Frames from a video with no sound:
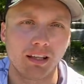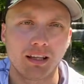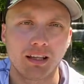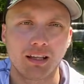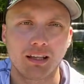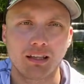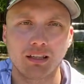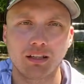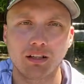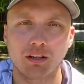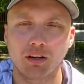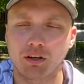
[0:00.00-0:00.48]

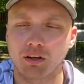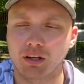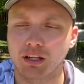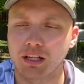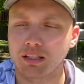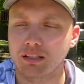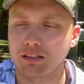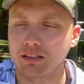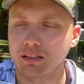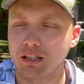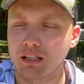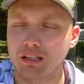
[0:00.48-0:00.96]
you know,
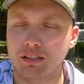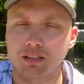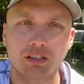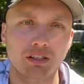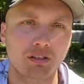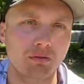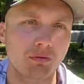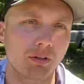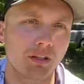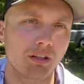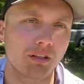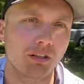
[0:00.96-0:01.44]
it's it's
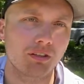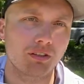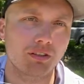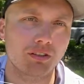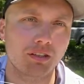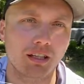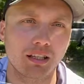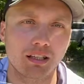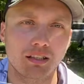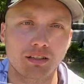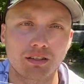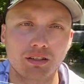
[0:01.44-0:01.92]
just one of those
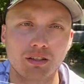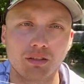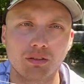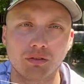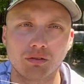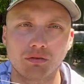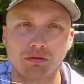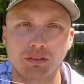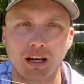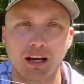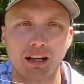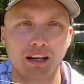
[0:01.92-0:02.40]
things
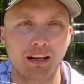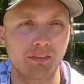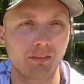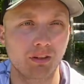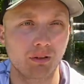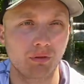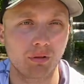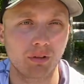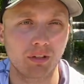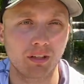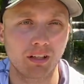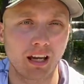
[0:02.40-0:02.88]
too. Not
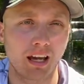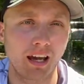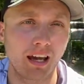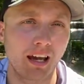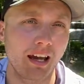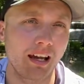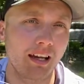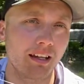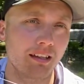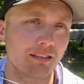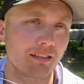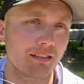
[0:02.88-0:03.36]
everyone
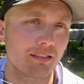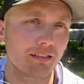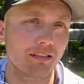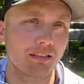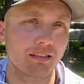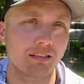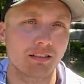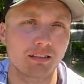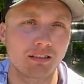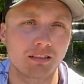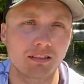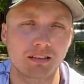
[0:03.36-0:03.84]
has
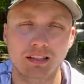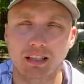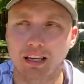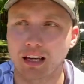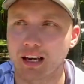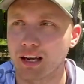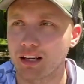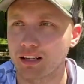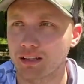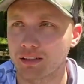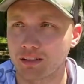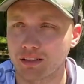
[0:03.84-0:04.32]
the the
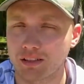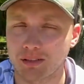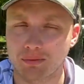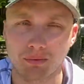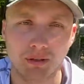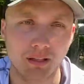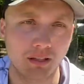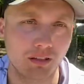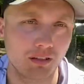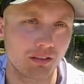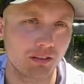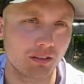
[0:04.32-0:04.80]
cash to
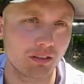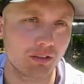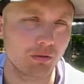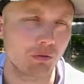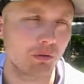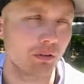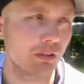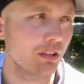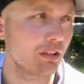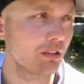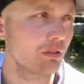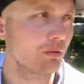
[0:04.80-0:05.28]
spend on the
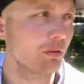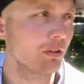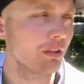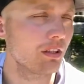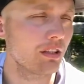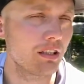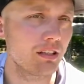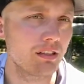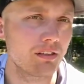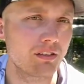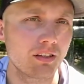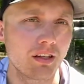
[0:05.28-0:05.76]

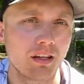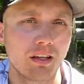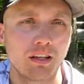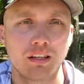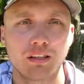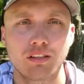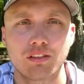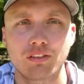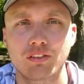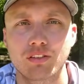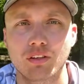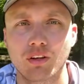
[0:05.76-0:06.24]
2020s,
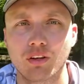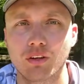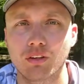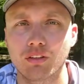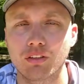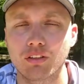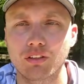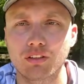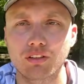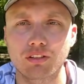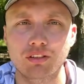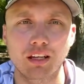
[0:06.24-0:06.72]
so
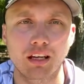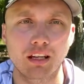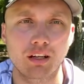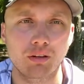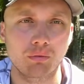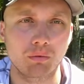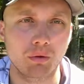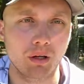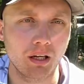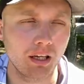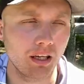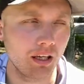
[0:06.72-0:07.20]
you just got to
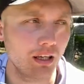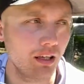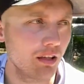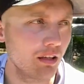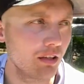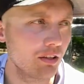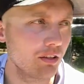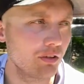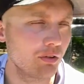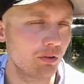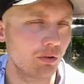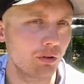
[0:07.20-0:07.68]
weigh
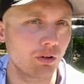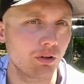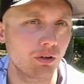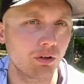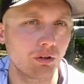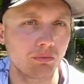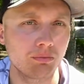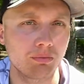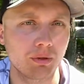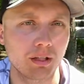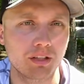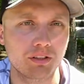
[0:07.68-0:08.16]
your
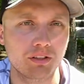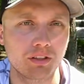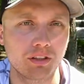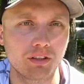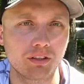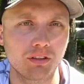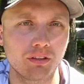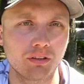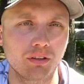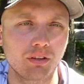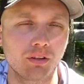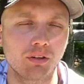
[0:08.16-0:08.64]
own budget,
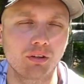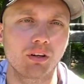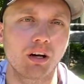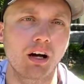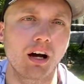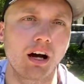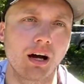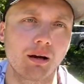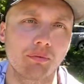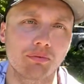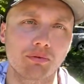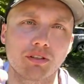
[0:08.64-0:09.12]
your own
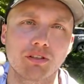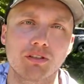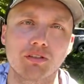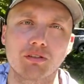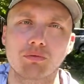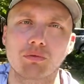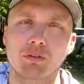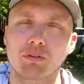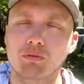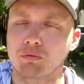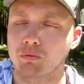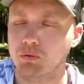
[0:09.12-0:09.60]
options
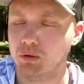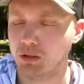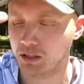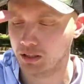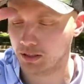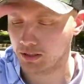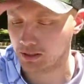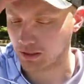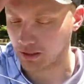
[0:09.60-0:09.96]
with what